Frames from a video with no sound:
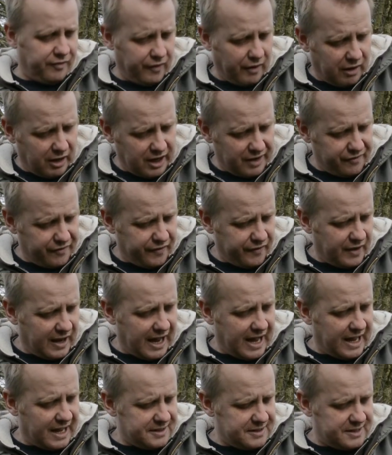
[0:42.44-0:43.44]
life
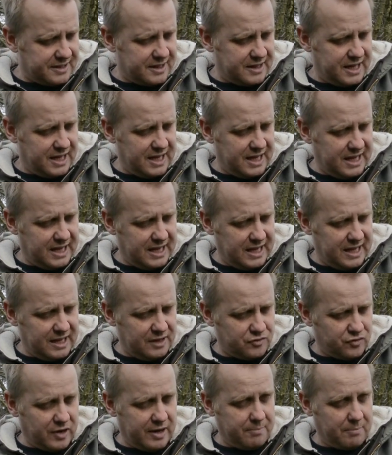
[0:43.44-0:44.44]
as the
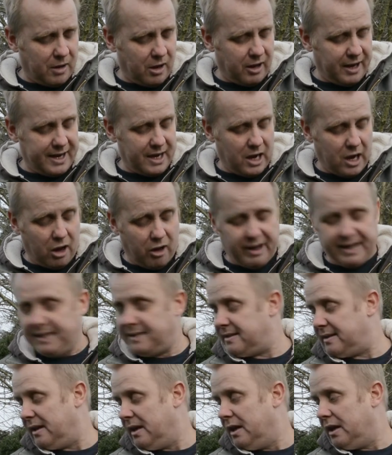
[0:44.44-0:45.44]
Dreamline
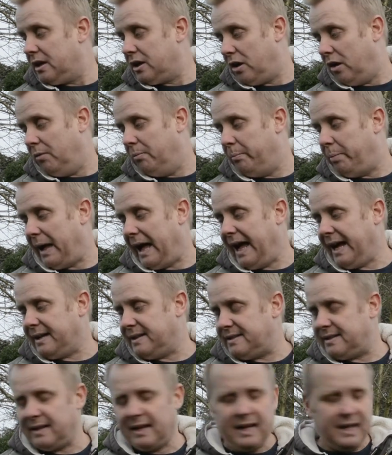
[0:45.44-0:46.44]
Light
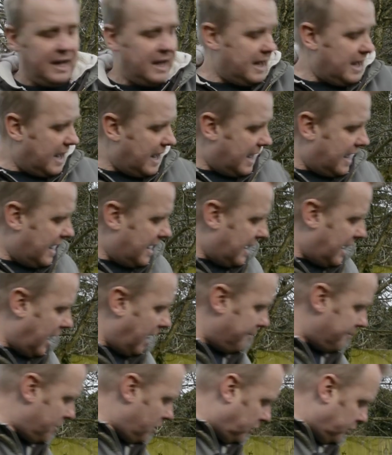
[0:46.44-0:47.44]
Compact.
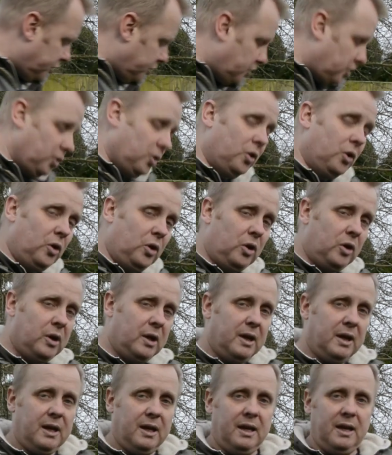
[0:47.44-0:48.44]
I'm not sure
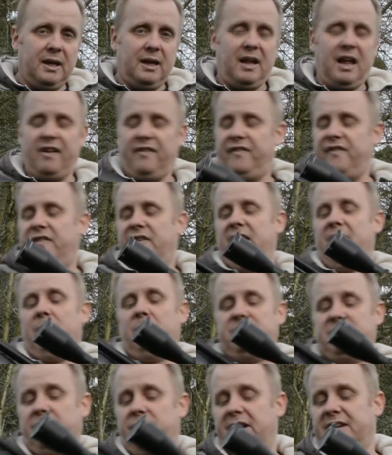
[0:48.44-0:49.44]
if it
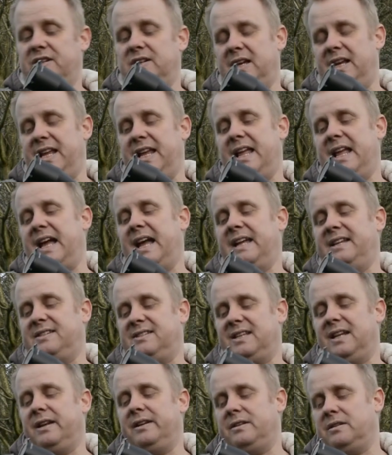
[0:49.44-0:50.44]
was originally a
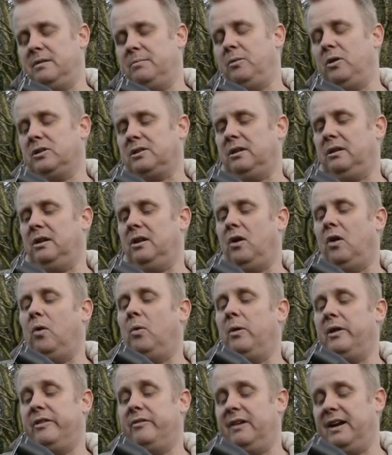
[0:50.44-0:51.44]
cylinder model or
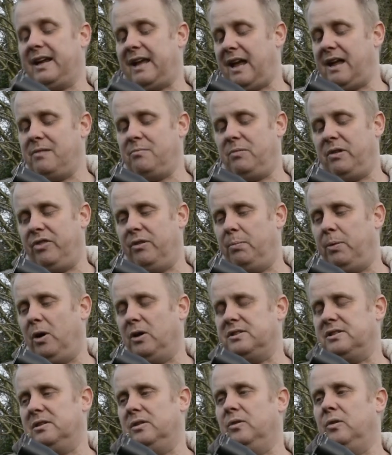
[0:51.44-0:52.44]
whether it came with the
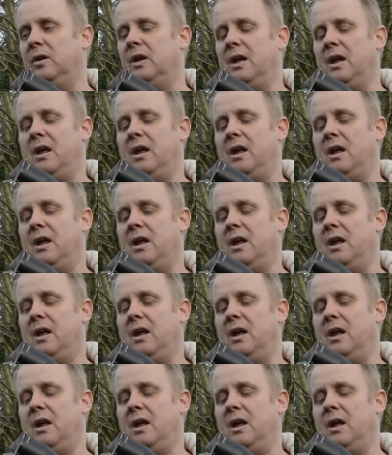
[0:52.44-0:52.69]
bottle,